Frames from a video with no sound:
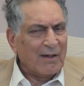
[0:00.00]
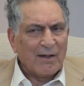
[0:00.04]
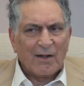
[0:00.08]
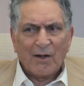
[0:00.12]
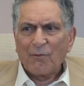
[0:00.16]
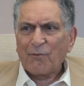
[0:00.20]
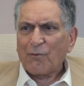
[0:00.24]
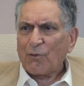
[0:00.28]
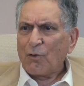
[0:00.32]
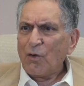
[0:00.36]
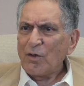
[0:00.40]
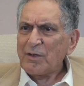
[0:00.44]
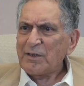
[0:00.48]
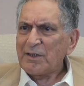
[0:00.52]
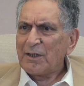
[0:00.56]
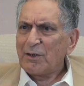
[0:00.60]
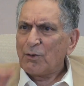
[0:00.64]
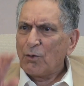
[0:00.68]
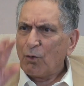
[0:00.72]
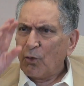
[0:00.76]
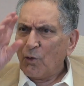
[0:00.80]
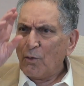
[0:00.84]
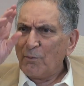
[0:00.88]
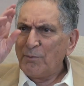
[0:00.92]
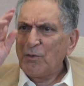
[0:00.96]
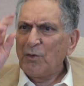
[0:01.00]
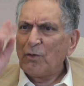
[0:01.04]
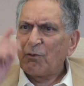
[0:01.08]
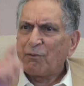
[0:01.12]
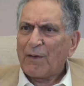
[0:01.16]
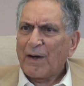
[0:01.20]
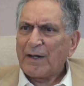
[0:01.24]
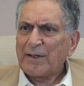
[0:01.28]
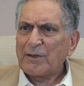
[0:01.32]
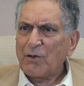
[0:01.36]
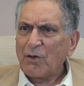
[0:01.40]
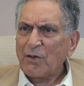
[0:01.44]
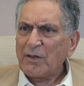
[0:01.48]
Of course, in home you'll
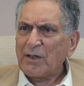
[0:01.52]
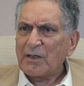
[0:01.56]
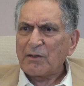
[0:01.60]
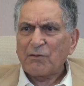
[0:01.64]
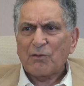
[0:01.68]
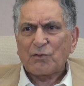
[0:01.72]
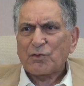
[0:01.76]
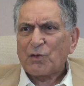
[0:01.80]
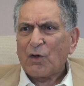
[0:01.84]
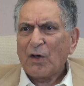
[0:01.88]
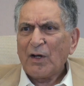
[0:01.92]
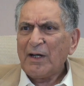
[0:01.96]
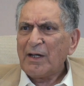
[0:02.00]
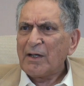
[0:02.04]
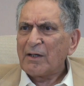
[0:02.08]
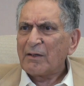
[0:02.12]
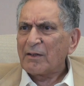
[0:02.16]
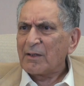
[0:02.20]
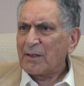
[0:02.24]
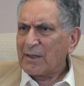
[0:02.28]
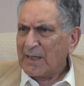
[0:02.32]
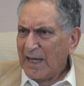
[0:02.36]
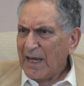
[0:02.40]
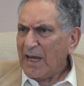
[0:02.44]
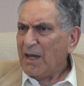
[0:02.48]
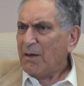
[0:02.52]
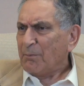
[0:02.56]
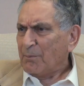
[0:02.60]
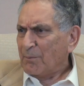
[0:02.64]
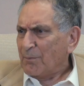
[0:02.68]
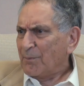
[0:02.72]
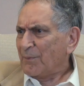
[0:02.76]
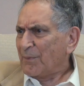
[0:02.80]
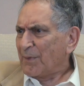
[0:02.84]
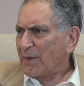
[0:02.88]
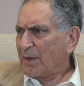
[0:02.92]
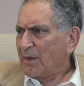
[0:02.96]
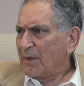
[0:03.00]
find out it was all a
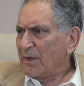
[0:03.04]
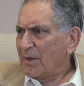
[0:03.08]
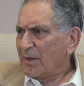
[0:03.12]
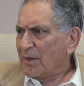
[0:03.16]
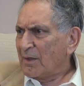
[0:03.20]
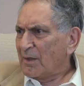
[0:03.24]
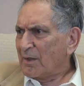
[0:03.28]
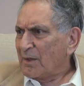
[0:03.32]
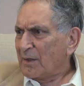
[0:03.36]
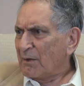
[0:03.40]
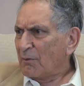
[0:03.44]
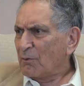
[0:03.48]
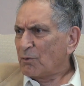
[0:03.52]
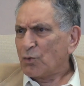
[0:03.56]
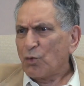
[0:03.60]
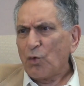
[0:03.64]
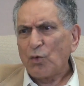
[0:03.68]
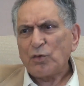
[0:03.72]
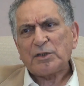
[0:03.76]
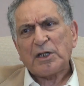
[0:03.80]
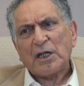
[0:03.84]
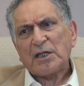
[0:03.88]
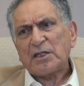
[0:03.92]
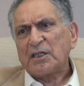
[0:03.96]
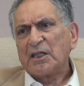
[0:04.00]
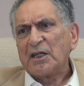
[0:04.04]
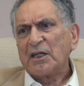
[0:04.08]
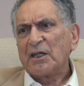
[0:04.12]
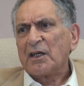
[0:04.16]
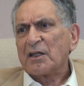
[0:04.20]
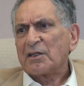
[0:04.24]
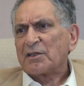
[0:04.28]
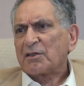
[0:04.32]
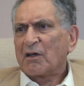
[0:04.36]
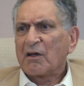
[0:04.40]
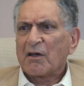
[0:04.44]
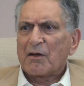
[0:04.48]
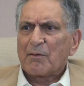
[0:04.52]
game. There was no such thing
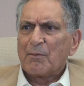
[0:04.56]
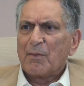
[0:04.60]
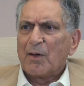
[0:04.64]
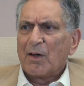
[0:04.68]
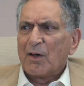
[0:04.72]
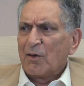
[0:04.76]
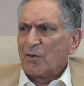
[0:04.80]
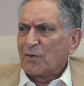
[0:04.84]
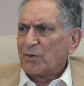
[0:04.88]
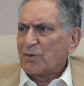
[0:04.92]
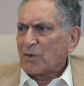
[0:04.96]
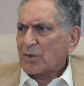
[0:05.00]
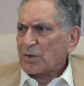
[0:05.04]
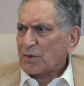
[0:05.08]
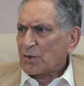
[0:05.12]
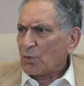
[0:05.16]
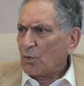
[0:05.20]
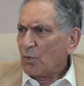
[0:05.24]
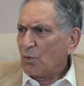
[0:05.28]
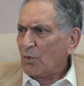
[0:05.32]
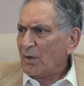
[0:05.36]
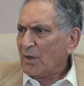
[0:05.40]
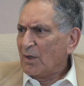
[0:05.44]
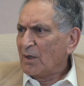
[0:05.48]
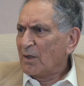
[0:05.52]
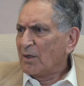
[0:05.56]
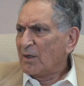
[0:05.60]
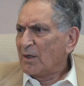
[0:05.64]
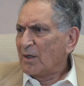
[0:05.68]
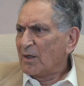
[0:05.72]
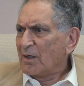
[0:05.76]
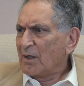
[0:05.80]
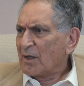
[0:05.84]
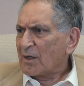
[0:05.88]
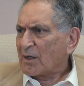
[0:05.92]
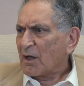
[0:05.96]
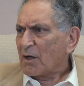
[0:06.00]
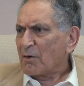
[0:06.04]
as karma on your soul.
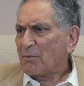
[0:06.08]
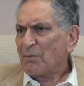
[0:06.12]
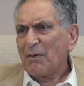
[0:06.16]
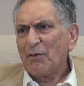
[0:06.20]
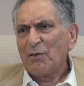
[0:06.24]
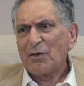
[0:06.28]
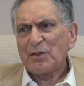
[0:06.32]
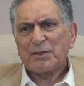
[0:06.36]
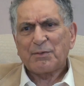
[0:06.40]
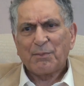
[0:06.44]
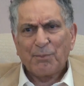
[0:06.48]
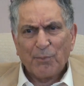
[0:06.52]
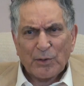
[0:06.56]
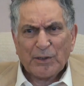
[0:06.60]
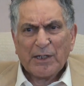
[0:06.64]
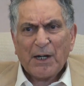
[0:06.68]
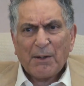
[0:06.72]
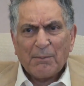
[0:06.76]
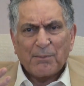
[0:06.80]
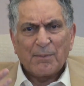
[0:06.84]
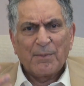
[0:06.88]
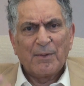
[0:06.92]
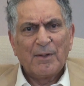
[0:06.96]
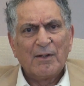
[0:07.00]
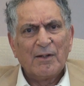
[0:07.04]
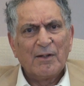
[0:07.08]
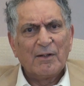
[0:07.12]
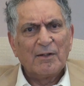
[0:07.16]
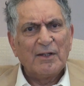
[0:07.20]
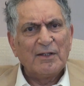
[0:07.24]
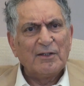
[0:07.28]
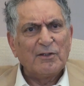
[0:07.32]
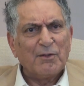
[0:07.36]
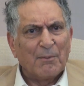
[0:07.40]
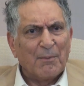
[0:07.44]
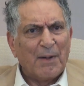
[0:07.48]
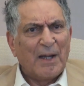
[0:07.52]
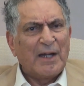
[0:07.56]
Karma was put up in
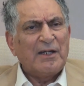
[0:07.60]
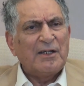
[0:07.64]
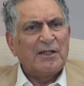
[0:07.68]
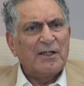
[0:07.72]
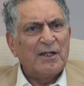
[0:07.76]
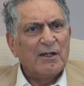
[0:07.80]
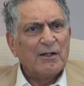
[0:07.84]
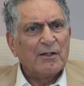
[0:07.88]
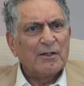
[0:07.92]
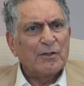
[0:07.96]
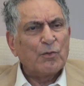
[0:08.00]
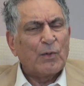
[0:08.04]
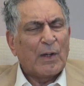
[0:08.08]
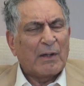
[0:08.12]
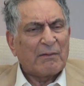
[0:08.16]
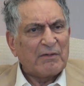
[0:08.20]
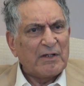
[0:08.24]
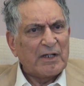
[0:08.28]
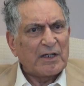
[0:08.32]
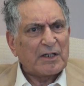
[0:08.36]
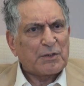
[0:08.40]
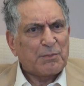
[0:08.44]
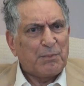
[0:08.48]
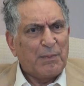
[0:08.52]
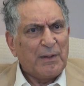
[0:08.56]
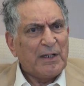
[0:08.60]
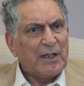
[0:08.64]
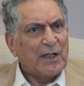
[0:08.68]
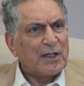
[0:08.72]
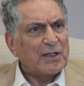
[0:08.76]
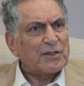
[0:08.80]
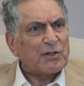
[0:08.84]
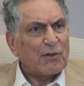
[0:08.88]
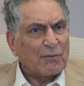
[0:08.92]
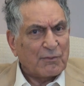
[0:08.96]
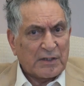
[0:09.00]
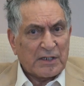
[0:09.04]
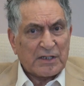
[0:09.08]
the mind to have an
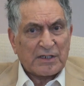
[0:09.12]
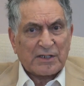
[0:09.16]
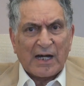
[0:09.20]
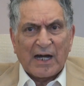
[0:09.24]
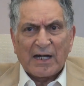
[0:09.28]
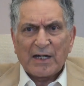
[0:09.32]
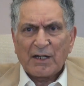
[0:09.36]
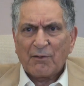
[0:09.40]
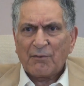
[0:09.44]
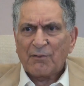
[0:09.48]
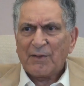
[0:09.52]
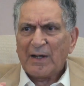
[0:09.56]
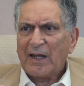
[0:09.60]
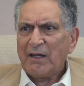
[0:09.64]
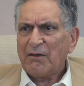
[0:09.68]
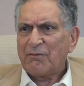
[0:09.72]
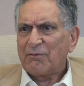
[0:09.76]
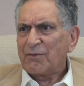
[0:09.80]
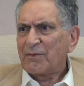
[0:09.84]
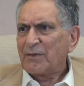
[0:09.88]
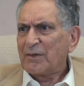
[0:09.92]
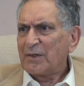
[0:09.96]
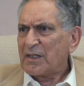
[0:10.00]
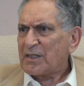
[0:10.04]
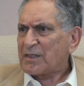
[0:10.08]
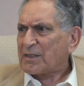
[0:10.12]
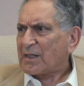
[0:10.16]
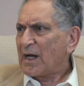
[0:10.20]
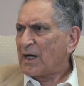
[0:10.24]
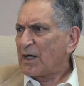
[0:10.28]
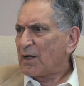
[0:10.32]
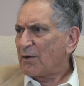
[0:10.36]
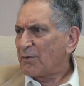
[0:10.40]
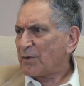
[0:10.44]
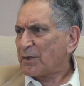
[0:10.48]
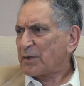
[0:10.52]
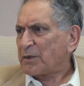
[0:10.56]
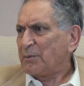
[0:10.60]
experience of this kind of life, this kind
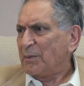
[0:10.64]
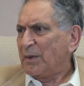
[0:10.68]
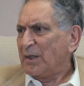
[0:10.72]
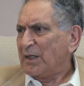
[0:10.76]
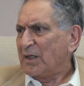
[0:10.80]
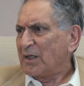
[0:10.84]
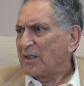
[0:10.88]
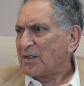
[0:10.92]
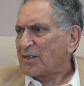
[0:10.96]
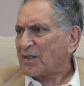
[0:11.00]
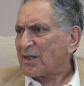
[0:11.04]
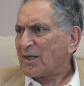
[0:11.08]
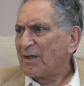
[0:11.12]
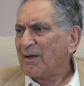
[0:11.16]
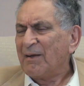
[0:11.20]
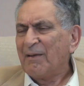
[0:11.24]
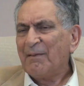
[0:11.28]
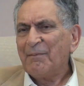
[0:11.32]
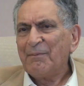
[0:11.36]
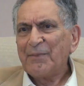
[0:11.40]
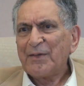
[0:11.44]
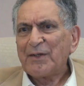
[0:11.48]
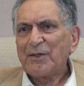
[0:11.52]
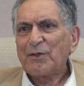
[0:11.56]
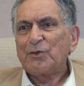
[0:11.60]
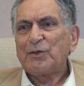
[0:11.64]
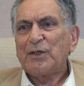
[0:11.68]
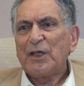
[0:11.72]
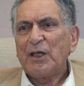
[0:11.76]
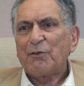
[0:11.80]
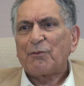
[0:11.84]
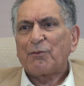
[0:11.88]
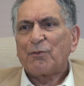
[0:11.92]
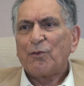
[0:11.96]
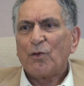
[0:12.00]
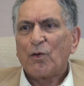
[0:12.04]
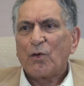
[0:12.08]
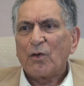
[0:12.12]
of experience. So
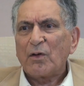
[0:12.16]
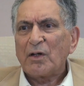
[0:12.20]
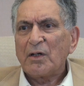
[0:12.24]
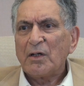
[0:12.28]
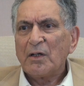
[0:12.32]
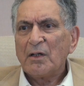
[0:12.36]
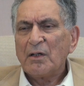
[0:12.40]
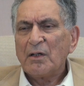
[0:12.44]
therefore,